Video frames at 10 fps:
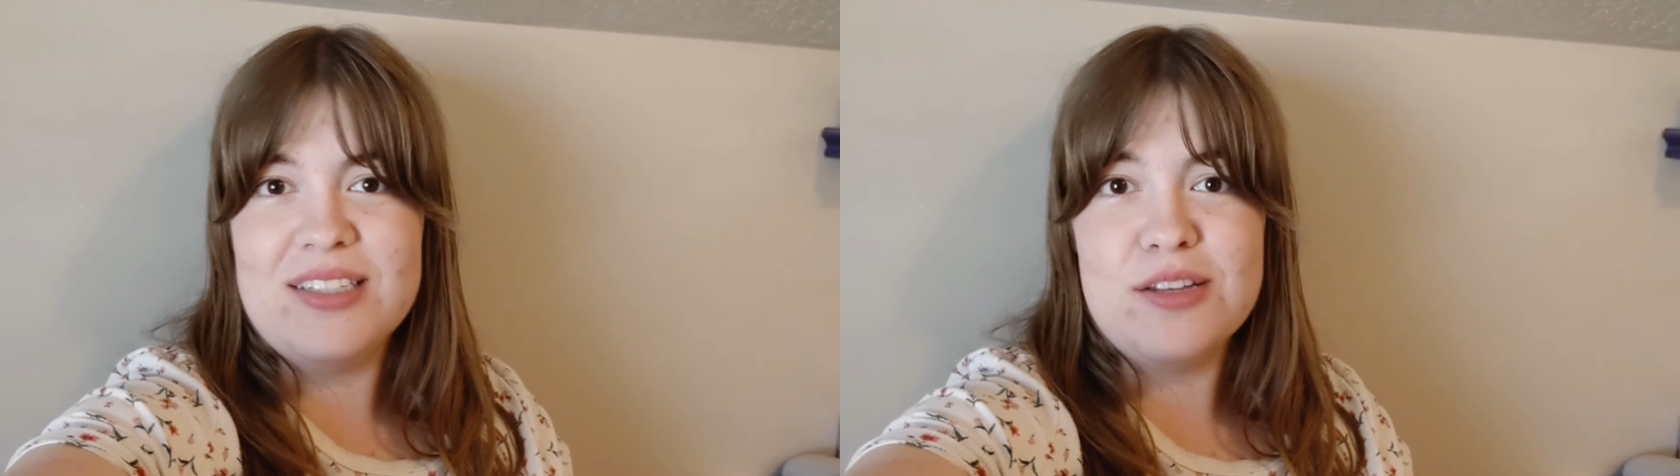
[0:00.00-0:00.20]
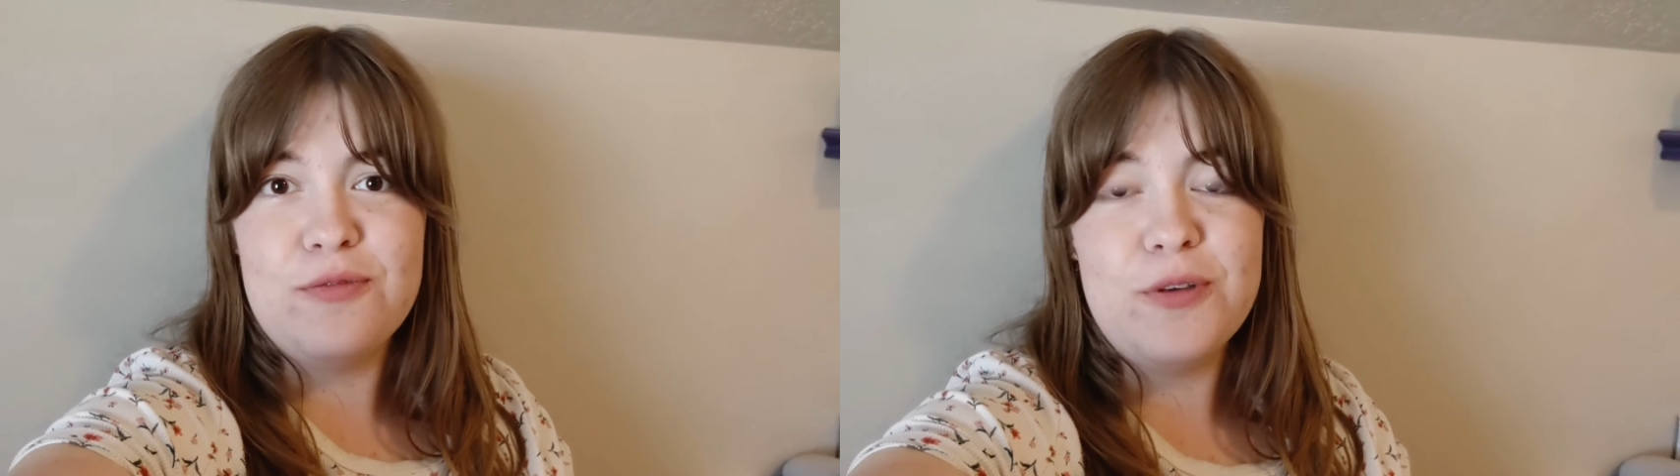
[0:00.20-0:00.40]

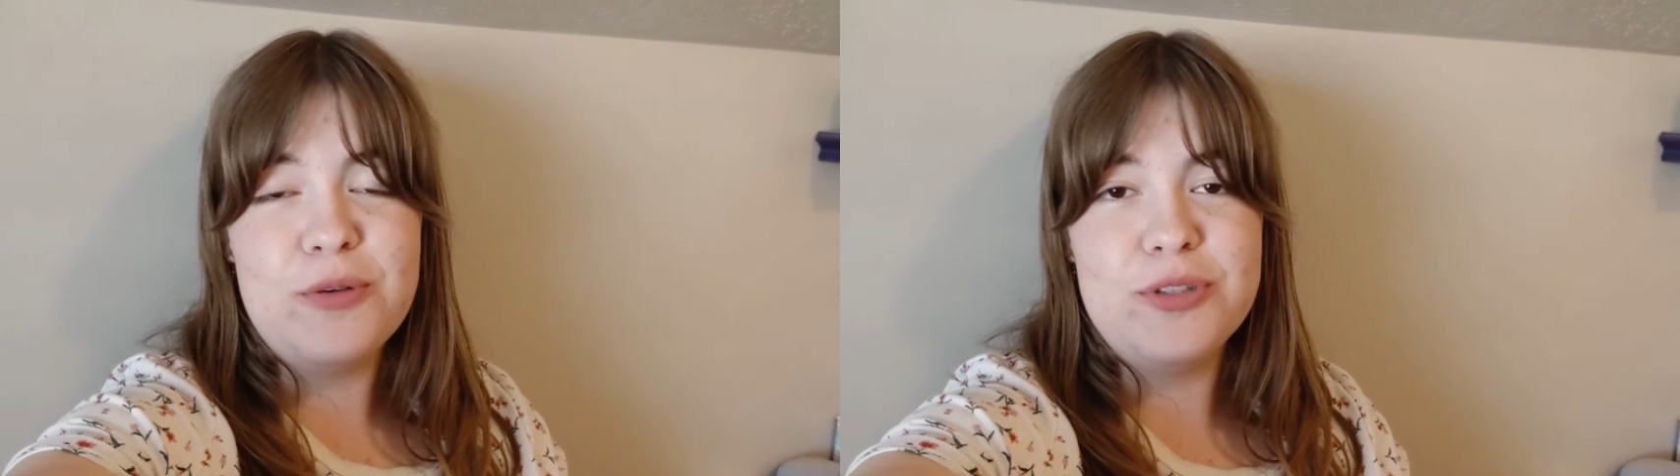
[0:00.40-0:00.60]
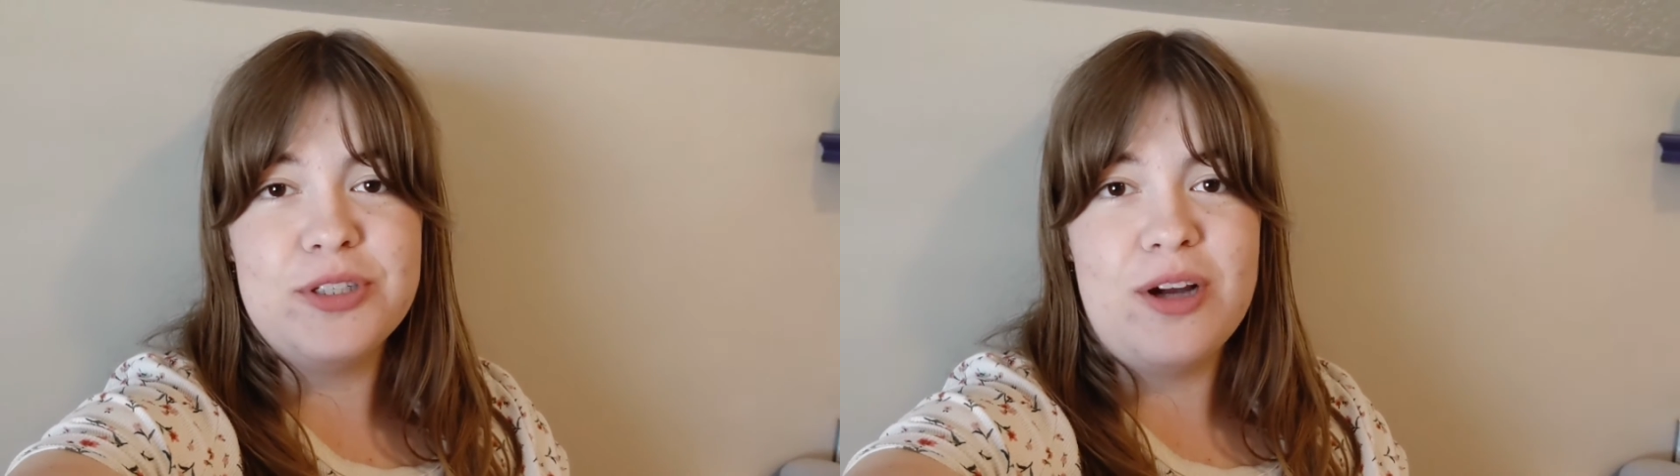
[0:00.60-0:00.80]
in the
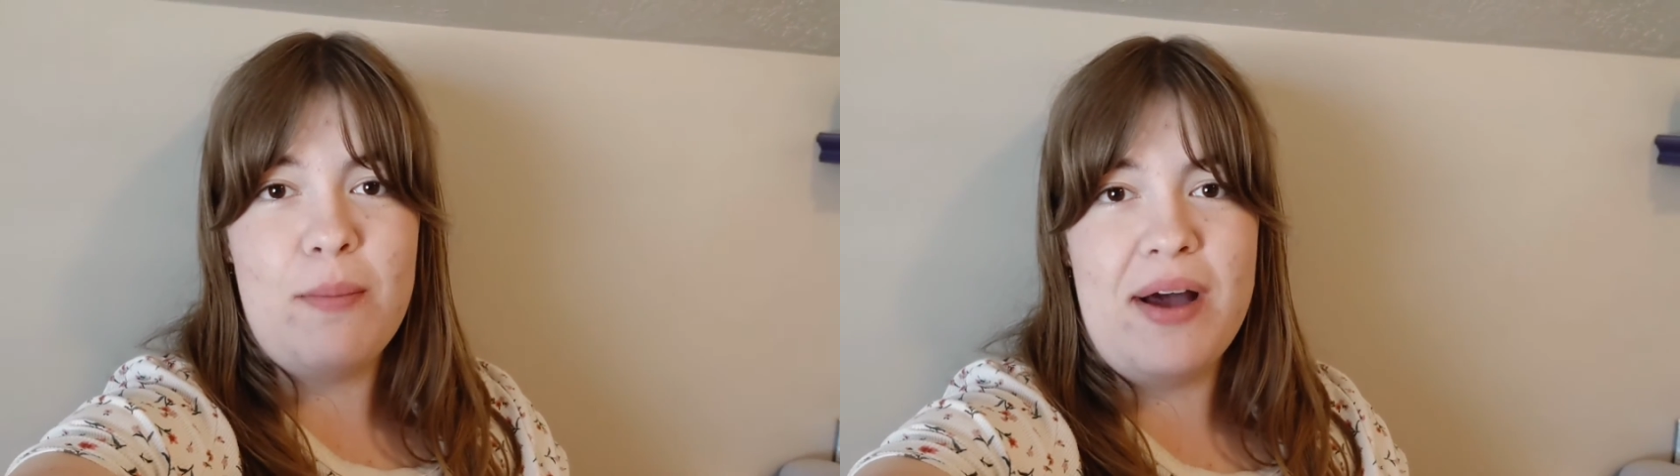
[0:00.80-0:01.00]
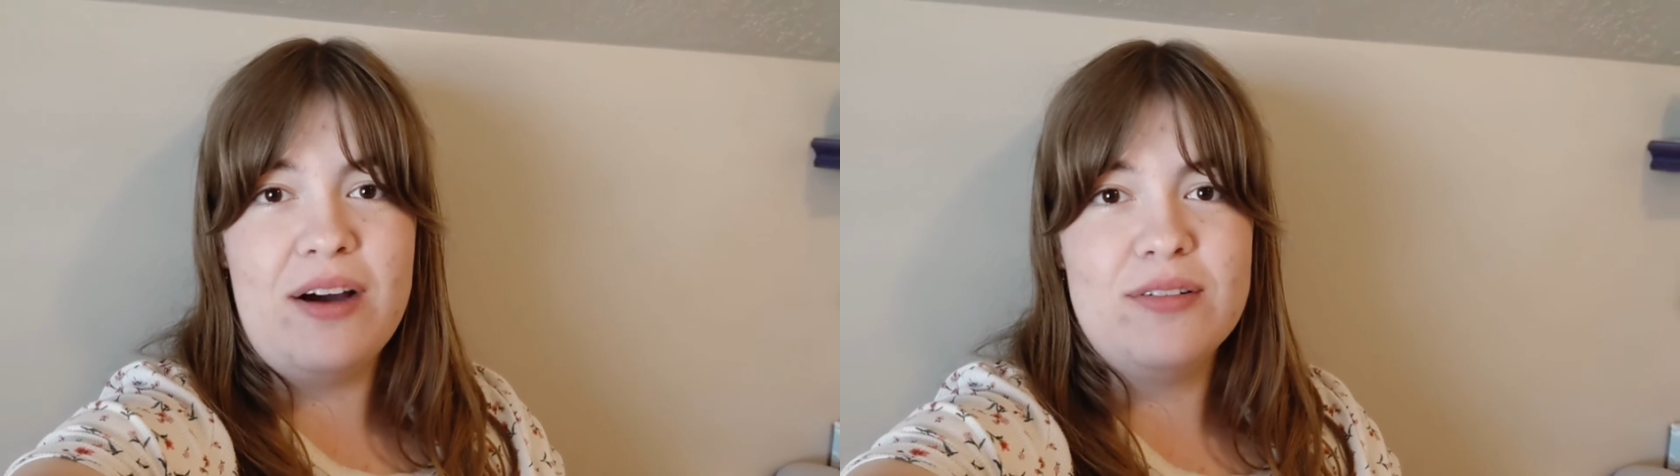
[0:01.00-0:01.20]
future
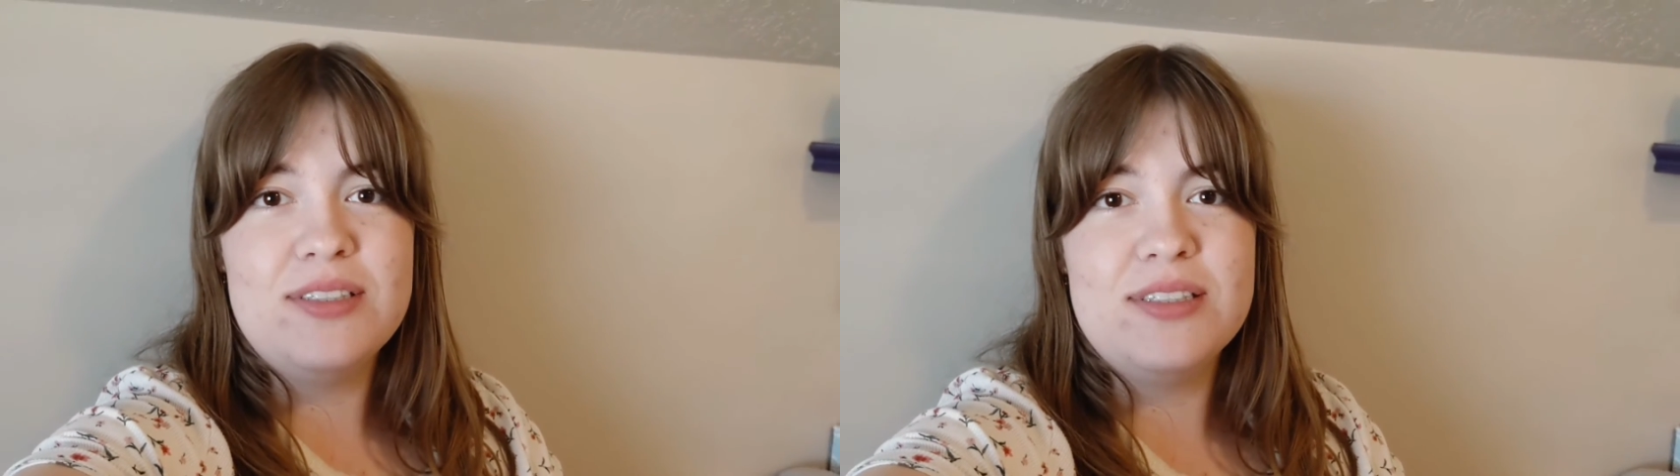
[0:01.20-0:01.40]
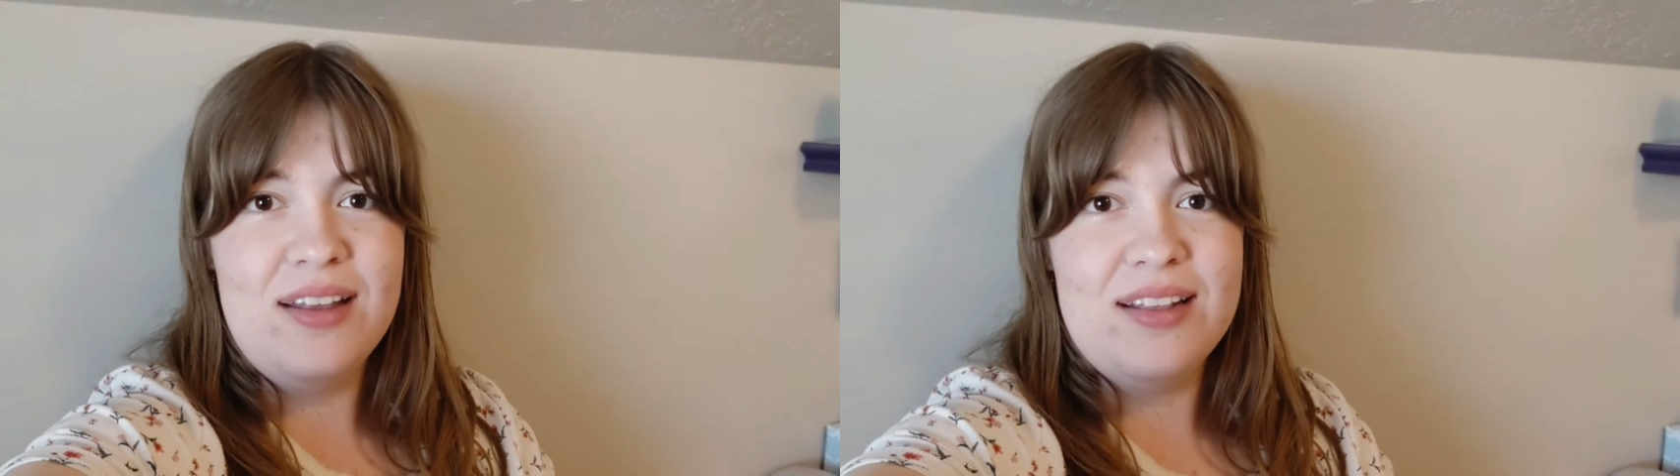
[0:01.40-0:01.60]
about